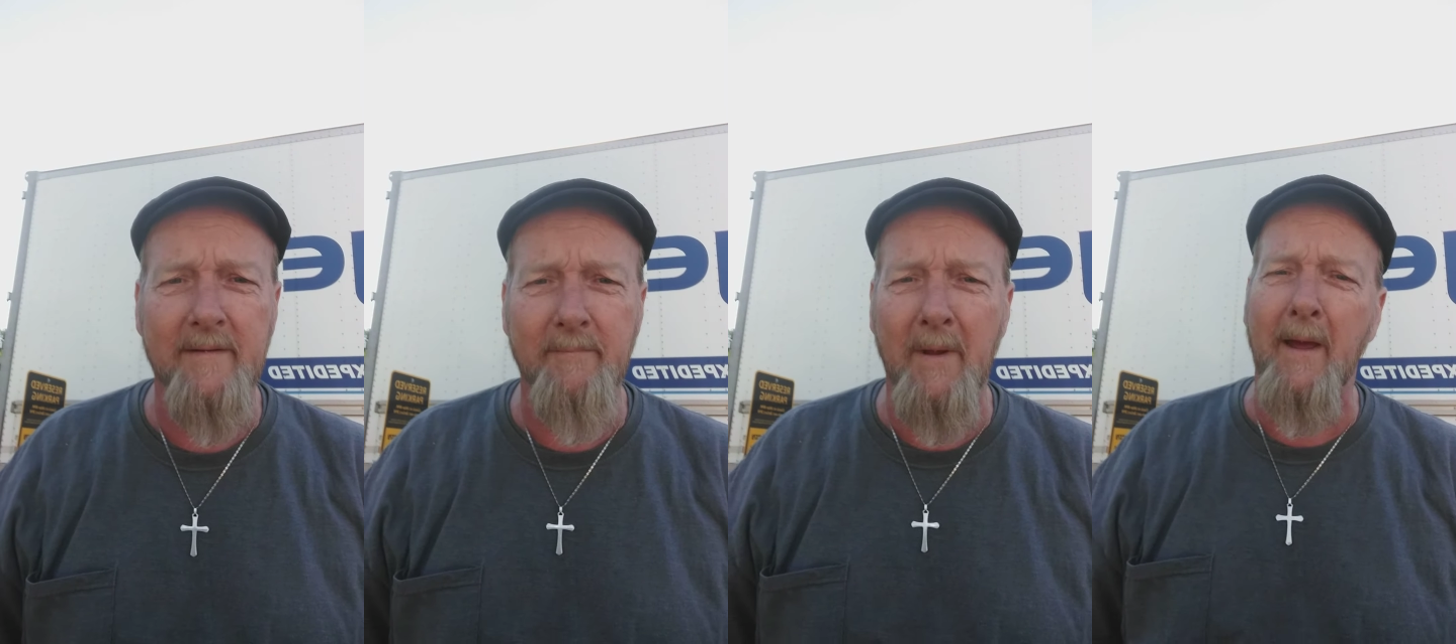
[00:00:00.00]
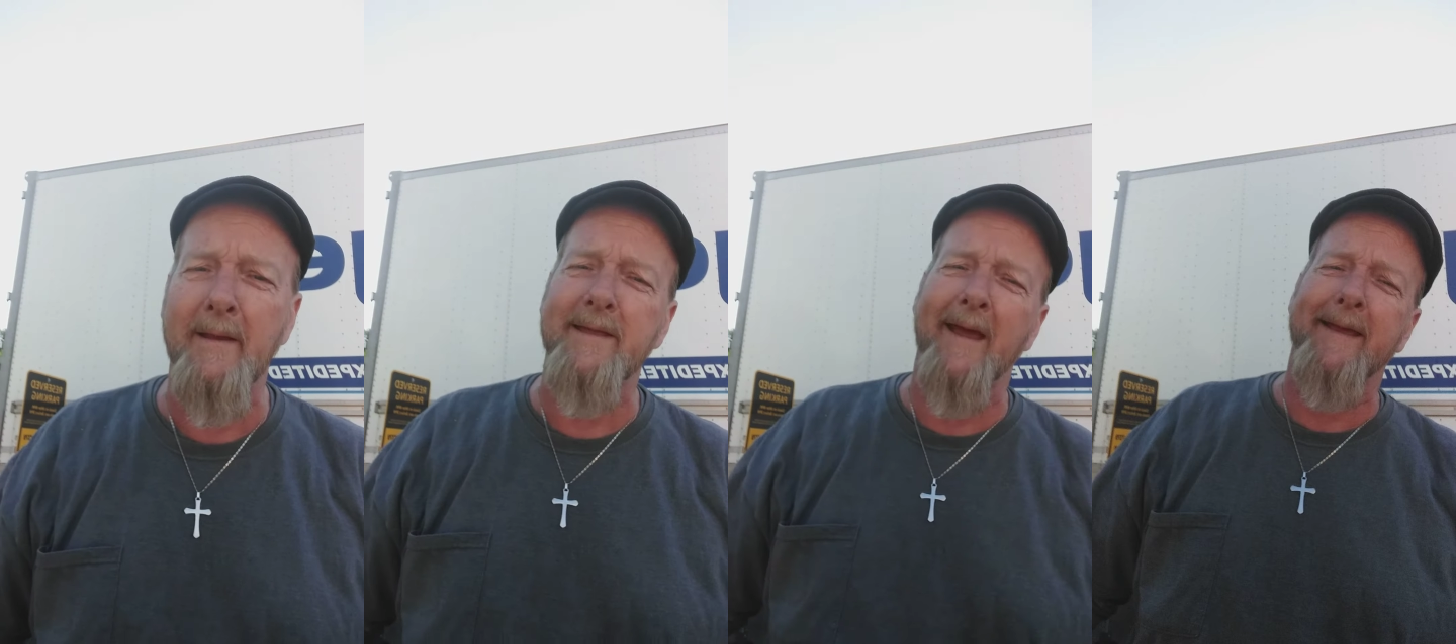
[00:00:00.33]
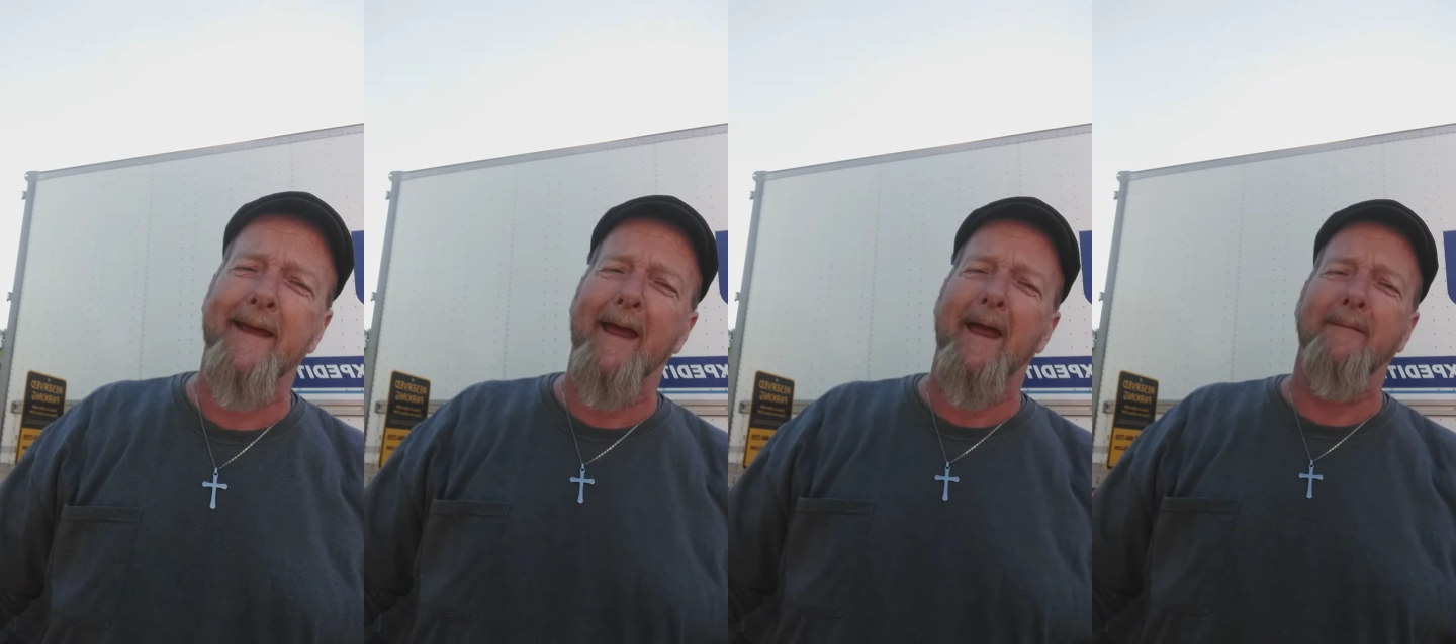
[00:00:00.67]
but the
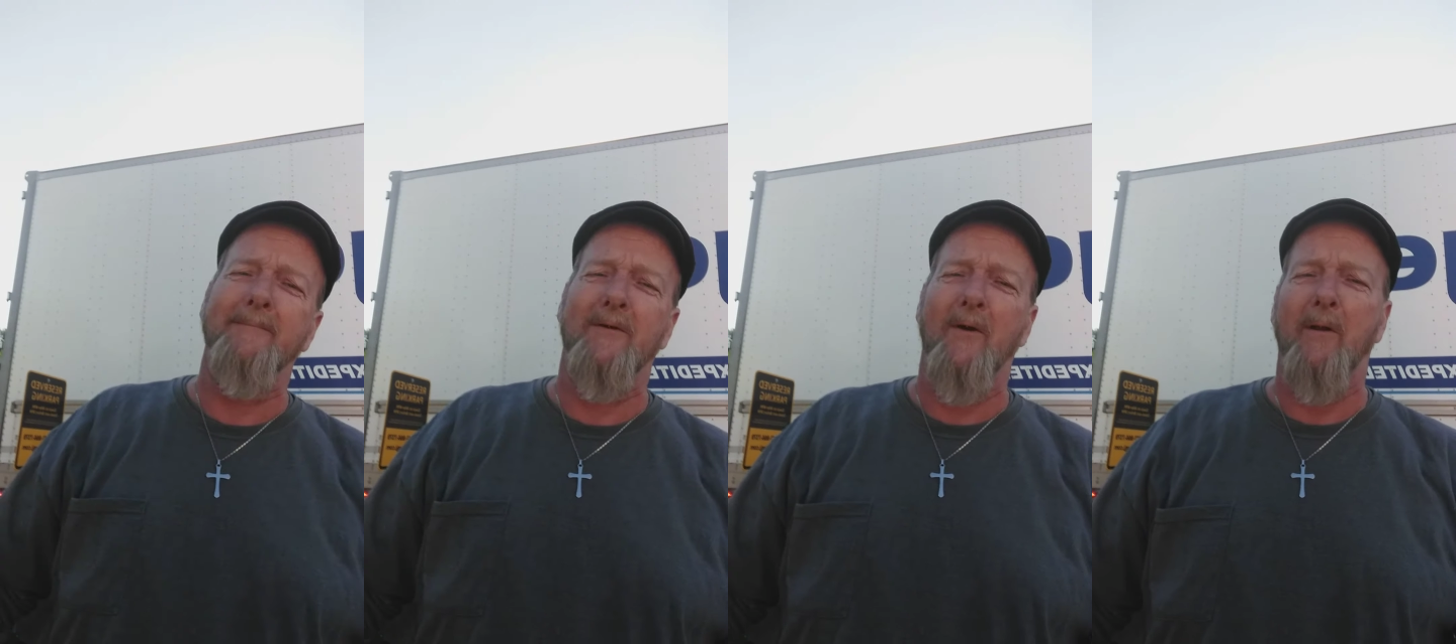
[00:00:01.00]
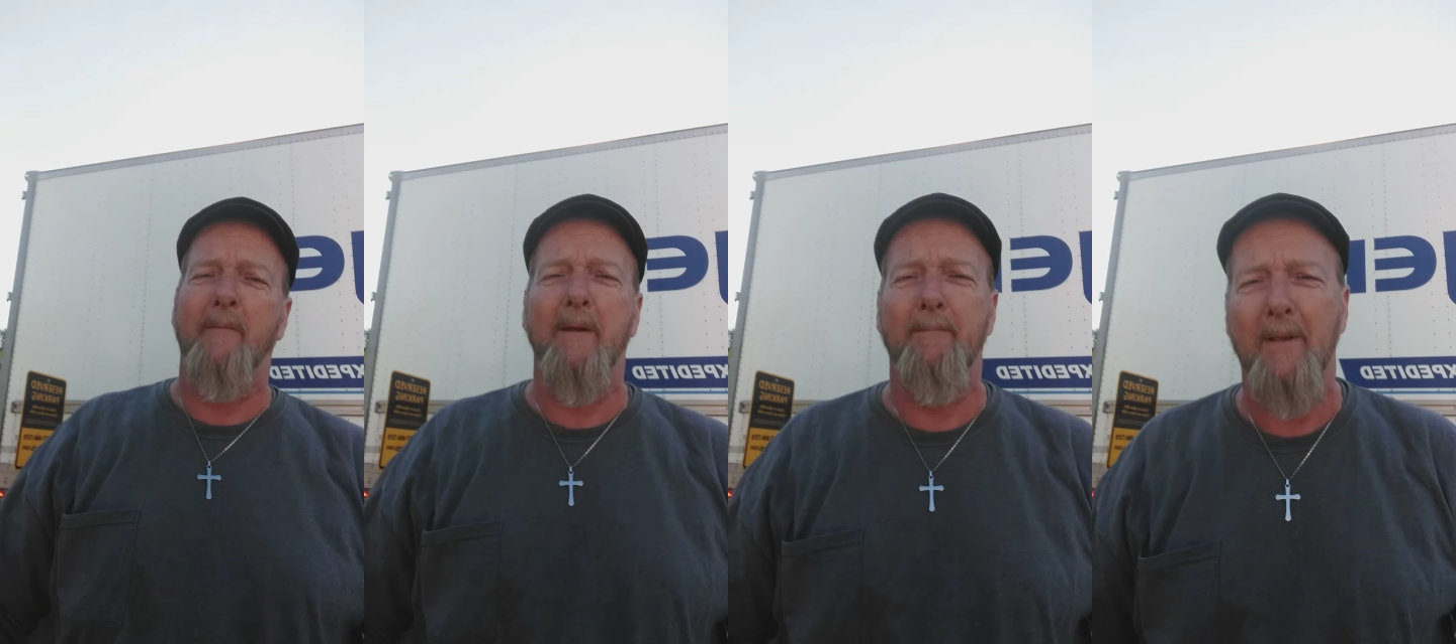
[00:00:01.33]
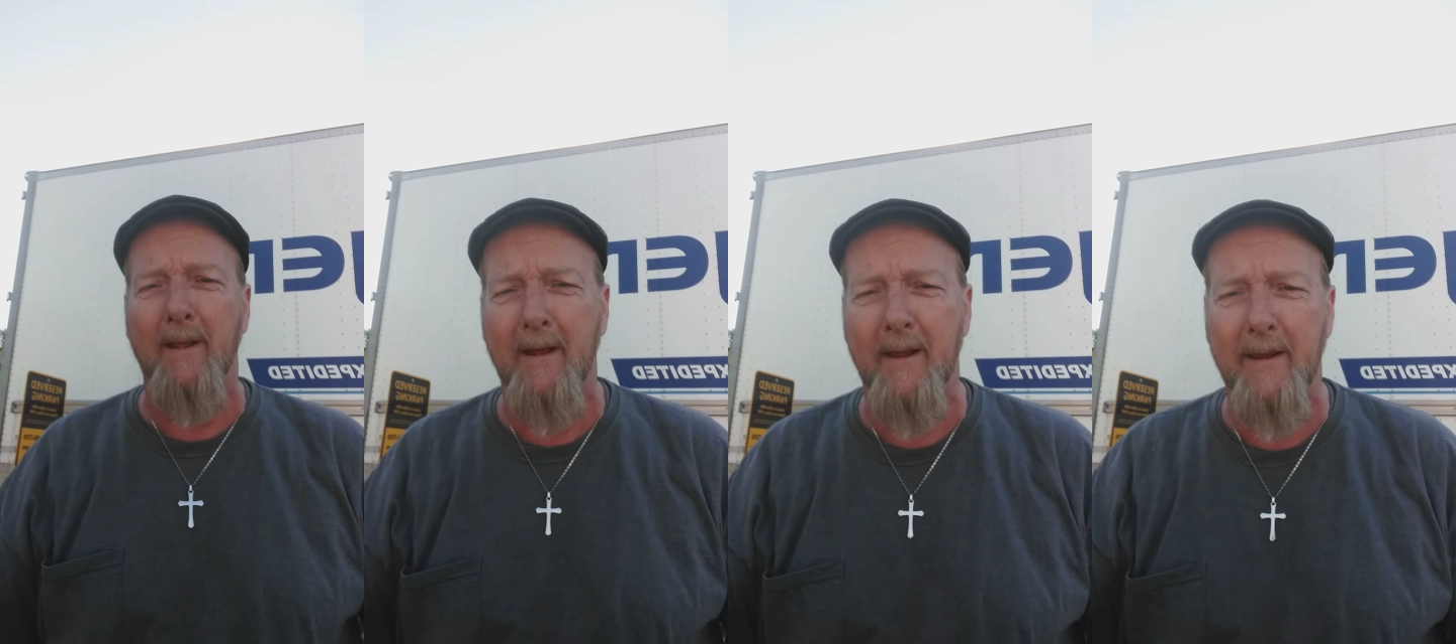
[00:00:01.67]
game's going to be
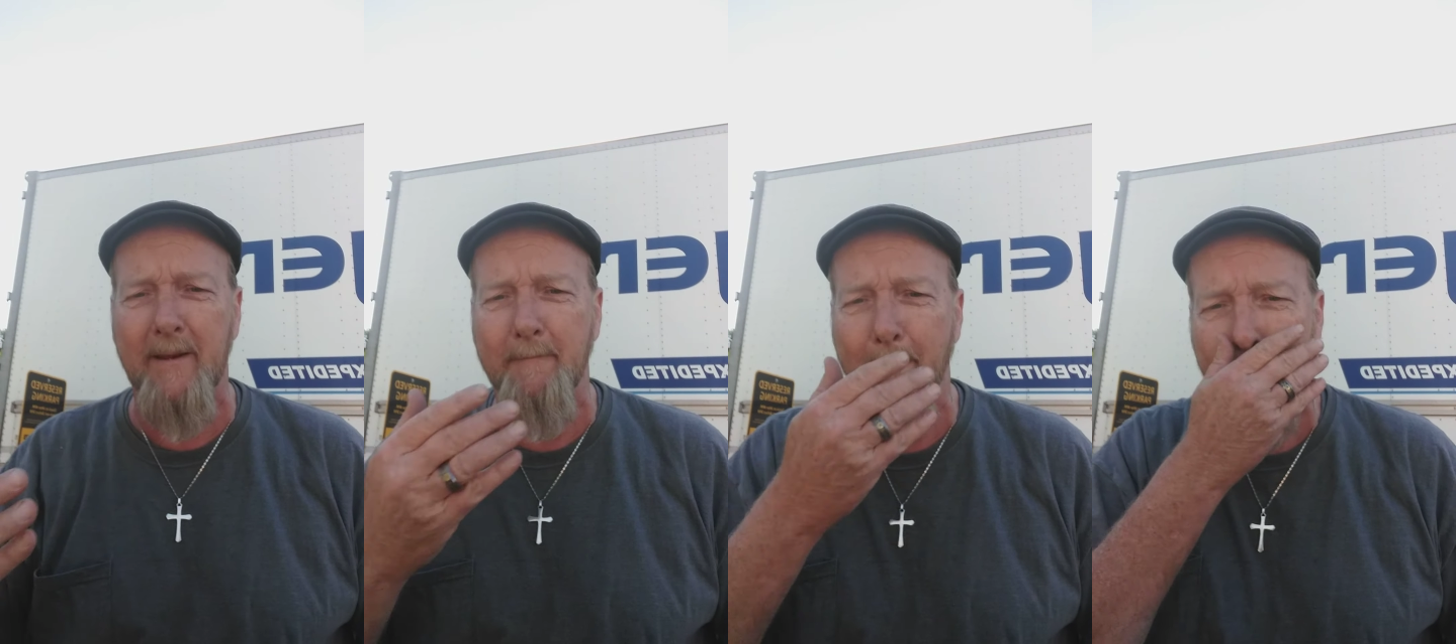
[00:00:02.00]
played.